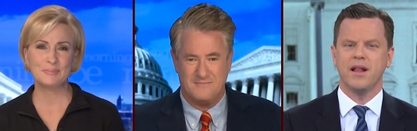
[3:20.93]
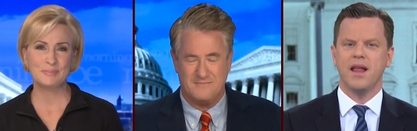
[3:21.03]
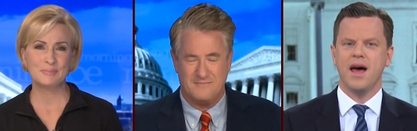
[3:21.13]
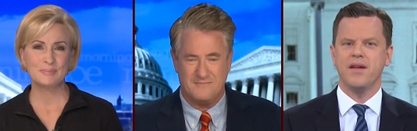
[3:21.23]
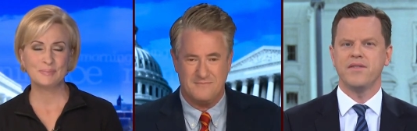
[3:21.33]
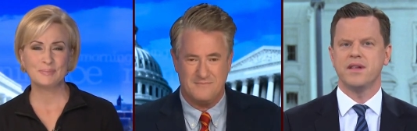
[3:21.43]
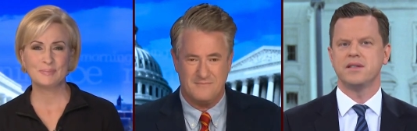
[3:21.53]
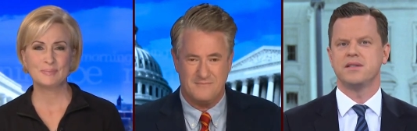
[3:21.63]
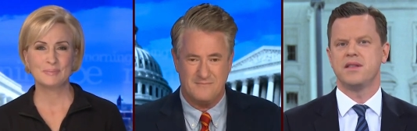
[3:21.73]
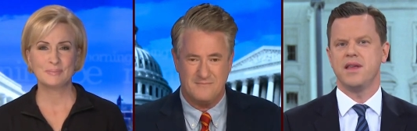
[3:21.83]
Speaker 1: a lot of
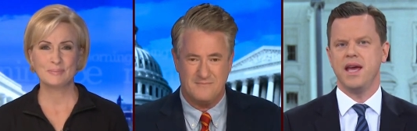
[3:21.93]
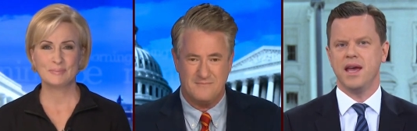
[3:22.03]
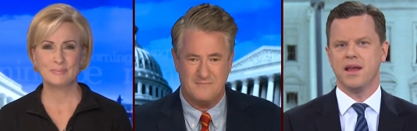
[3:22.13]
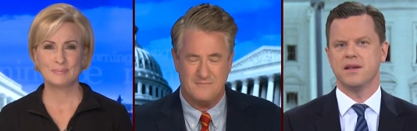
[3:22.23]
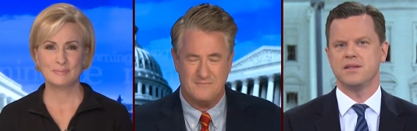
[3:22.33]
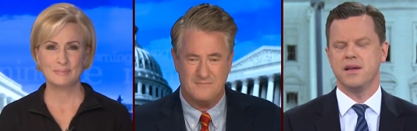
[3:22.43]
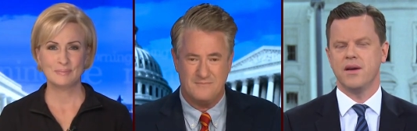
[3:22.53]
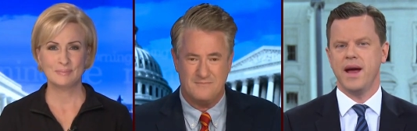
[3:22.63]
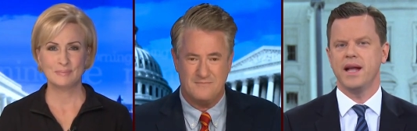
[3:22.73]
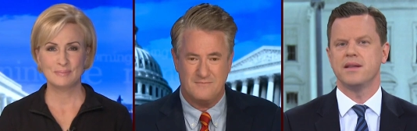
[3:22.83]
this thinking, this you
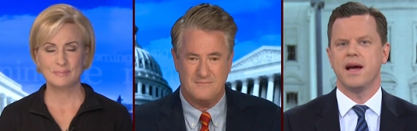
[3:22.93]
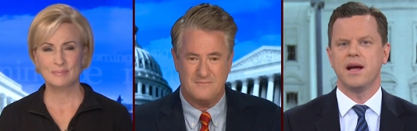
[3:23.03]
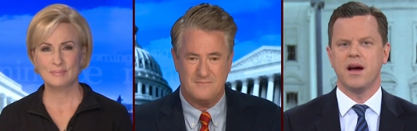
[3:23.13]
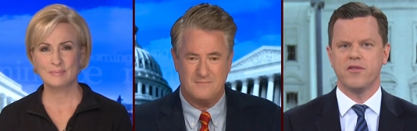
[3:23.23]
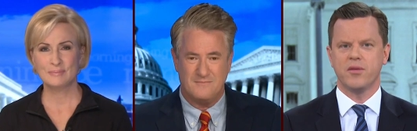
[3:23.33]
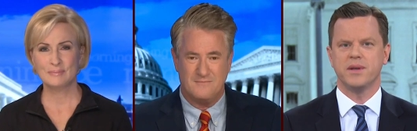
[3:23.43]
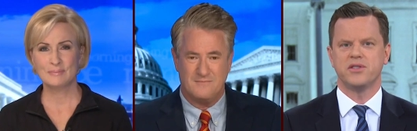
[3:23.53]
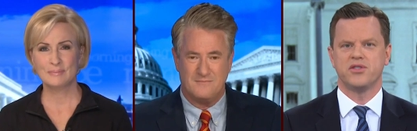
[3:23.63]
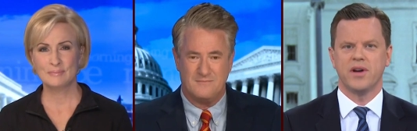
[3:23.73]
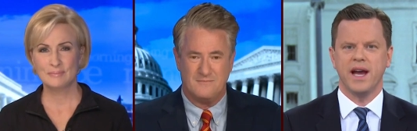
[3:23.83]
know,
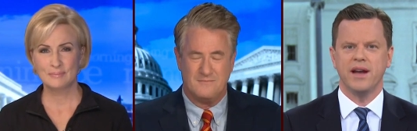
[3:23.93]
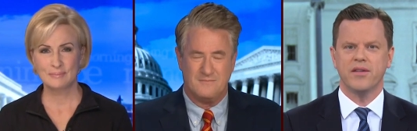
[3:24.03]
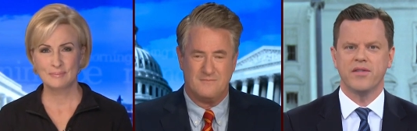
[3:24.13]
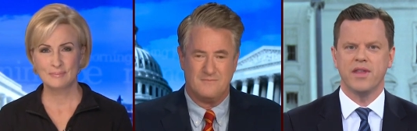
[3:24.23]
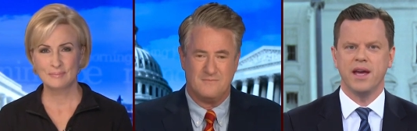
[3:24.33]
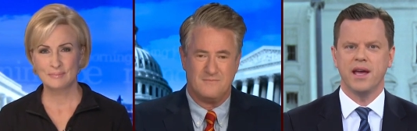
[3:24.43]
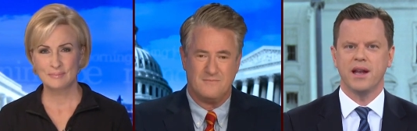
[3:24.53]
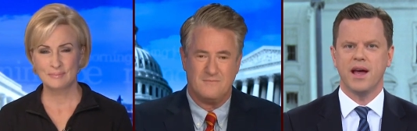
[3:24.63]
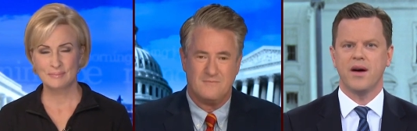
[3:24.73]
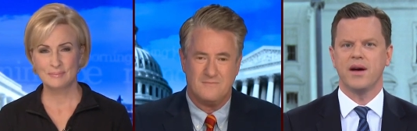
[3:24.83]
anti-government strain of
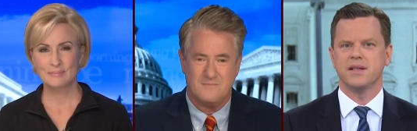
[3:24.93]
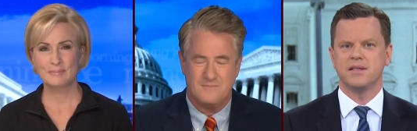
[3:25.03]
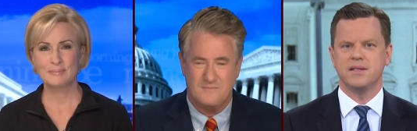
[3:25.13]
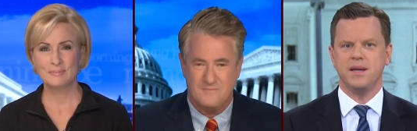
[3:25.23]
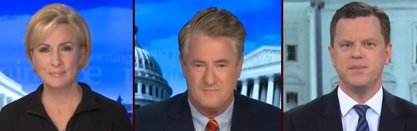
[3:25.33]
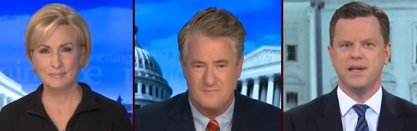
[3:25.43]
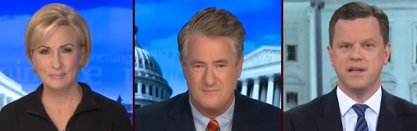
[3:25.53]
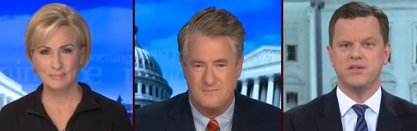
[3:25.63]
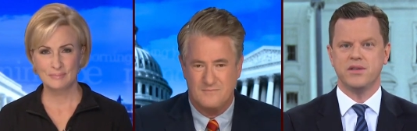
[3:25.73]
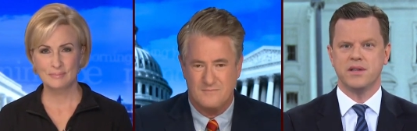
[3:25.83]
thinking now has seeped
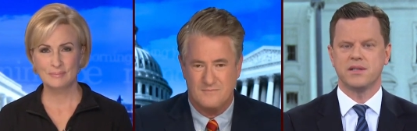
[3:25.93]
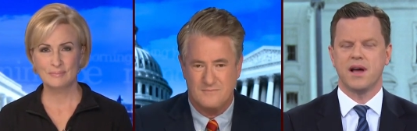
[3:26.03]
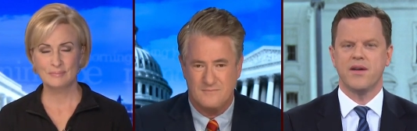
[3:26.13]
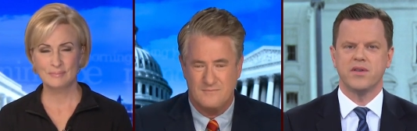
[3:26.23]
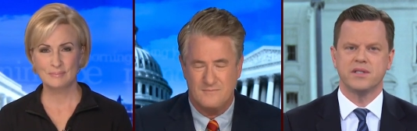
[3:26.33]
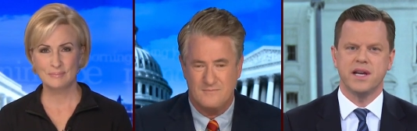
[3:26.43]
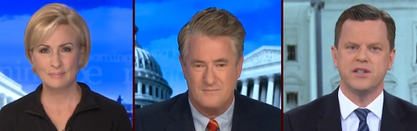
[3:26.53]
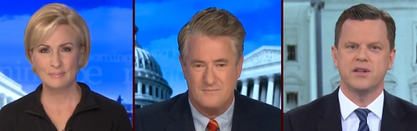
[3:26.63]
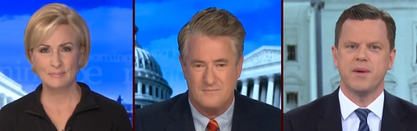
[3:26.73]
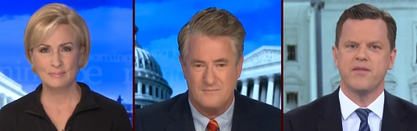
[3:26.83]
into this
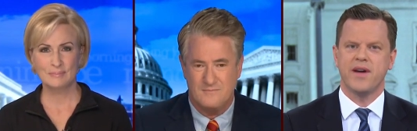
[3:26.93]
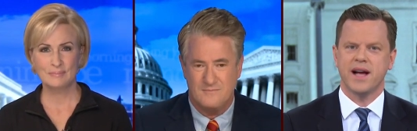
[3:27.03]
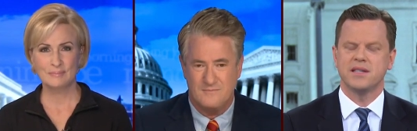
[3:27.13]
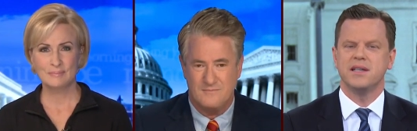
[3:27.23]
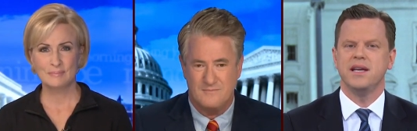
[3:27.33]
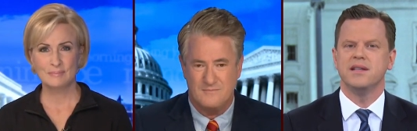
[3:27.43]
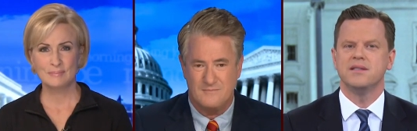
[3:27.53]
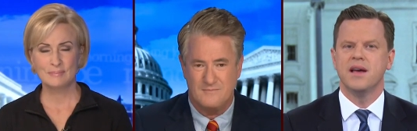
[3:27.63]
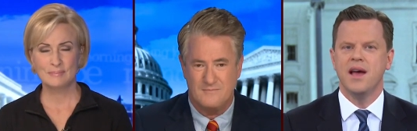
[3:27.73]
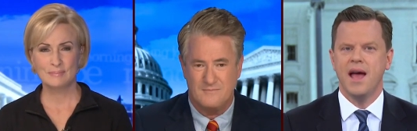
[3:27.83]
conversation about
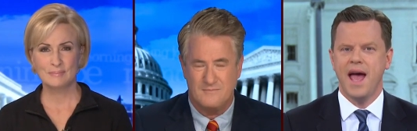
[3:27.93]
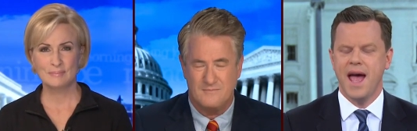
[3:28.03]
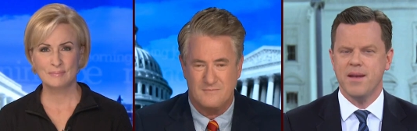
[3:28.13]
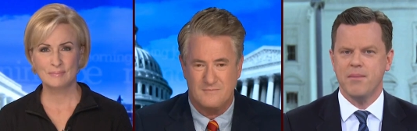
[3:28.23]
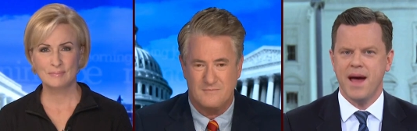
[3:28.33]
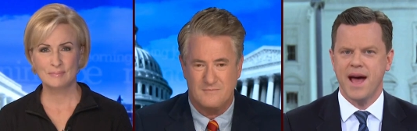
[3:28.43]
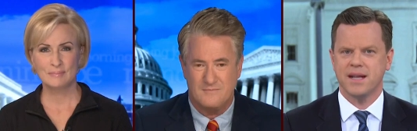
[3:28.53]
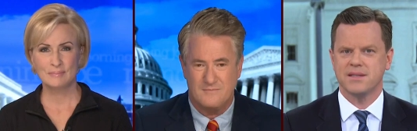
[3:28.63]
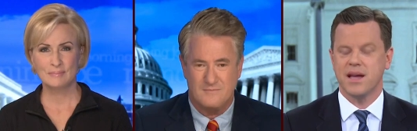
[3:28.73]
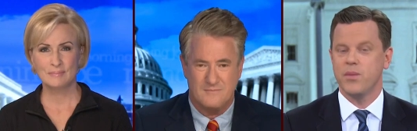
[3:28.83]
vaccines and
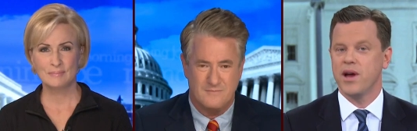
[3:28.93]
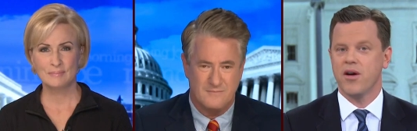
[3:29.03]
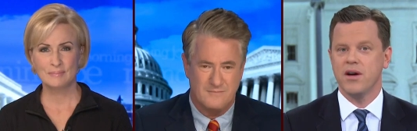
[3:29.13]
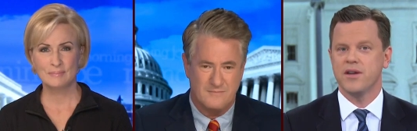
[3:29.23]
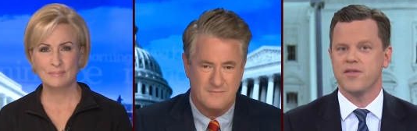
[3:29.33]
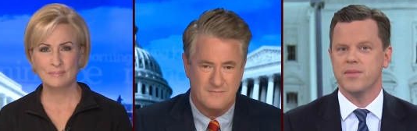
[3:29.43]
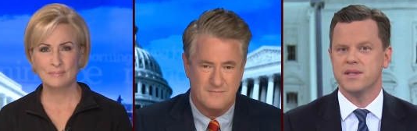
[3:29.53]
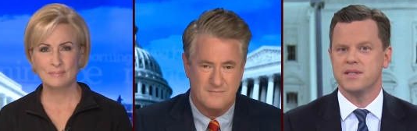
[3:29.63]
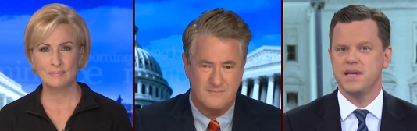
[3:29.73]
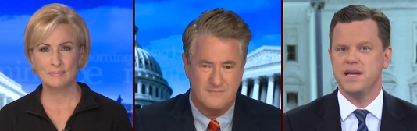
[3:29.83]
masks, and we heard it from
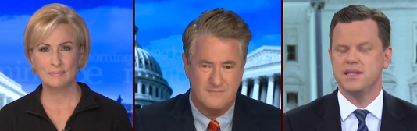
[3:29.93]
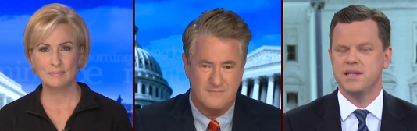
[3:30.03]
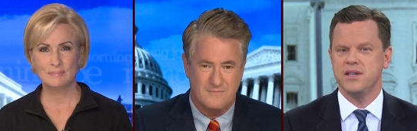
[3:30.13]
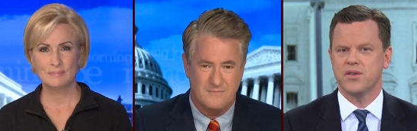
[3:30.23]
the CDC